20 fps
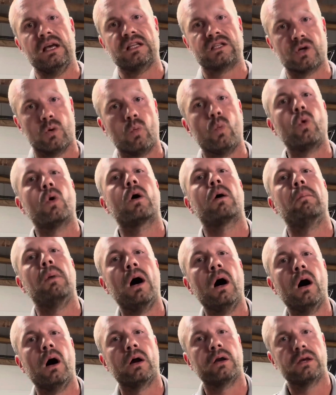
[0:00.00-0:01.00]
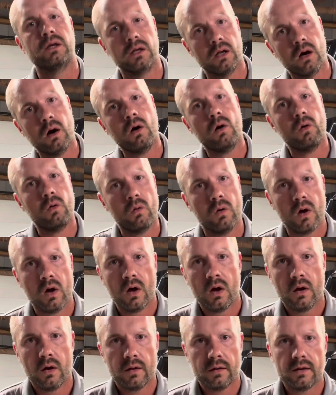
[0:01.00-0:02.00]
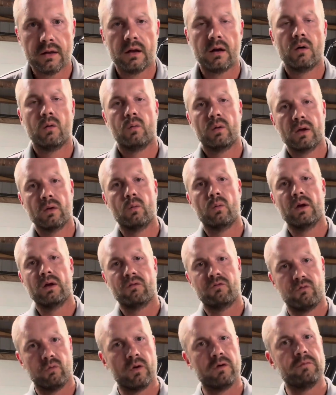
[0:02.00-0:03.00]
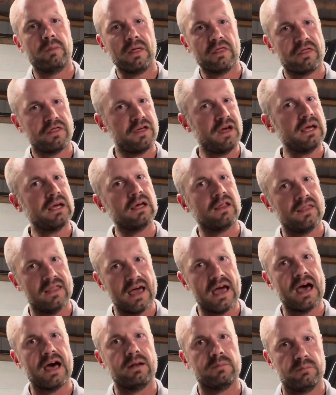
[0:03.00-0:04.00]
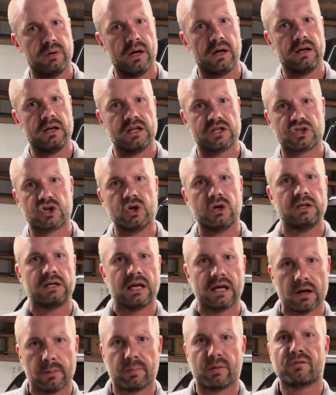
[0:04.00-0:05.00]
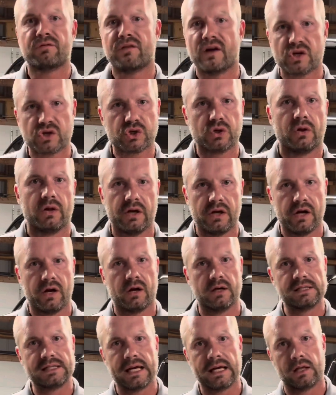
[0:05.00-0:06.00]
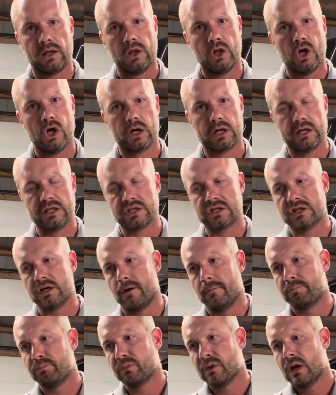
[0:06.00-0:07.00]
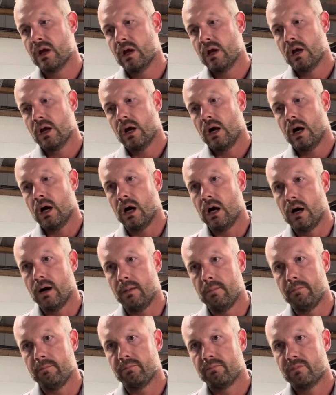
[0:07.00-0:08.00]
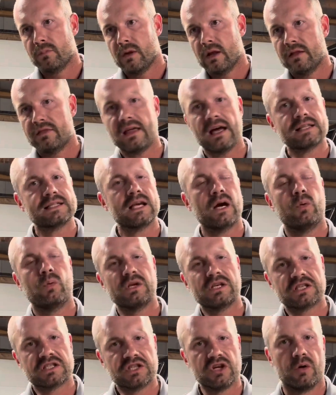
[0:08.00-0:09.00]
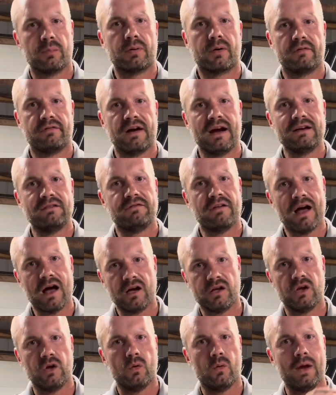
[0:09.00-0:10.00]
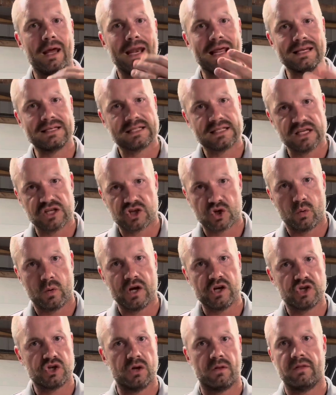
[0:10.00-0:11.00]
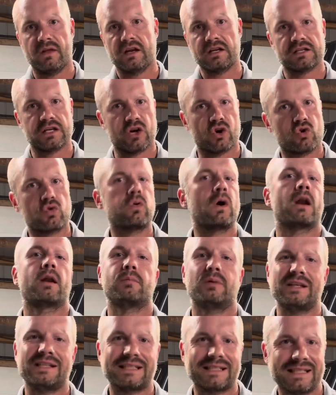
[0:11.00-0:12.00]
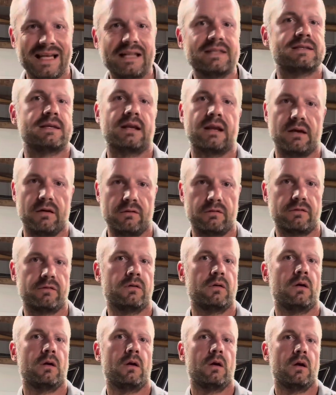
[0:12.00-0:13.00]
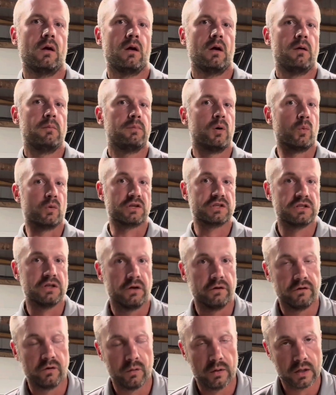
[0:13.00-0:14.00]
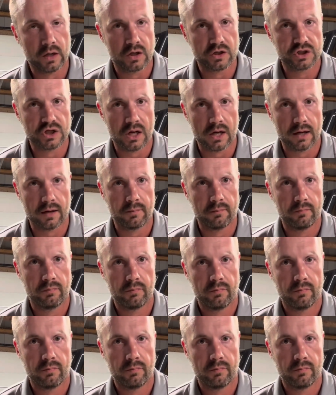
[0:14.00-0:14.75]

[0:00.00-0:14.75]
a warm hug. We've been thinking that, but it's good to get a professional in here and take a look. And so, that's how we still provide value in a situation that is incredibly sensitive, but we're still doing our job.